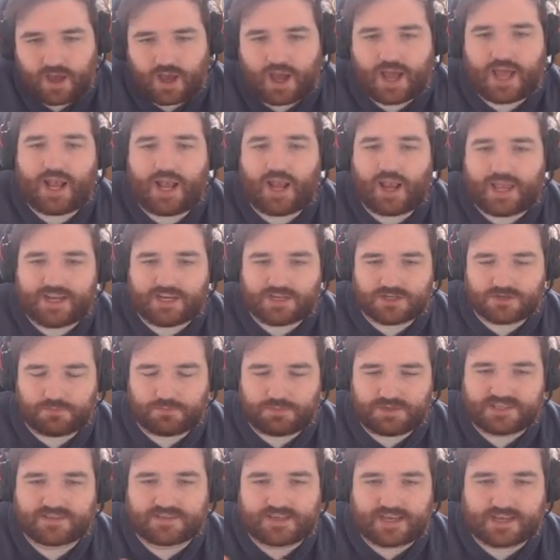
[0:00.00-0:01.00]
I like to
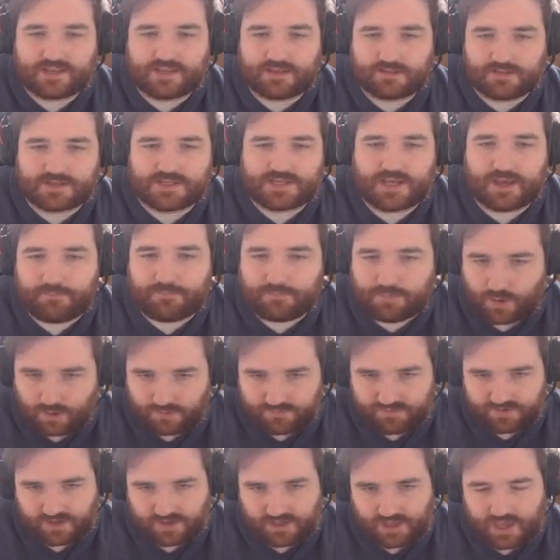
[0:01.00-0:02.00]
be setting the tempo
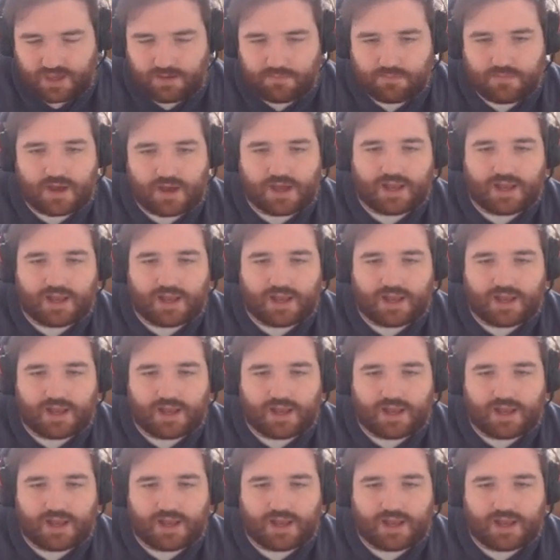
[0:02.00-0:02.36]
of a game.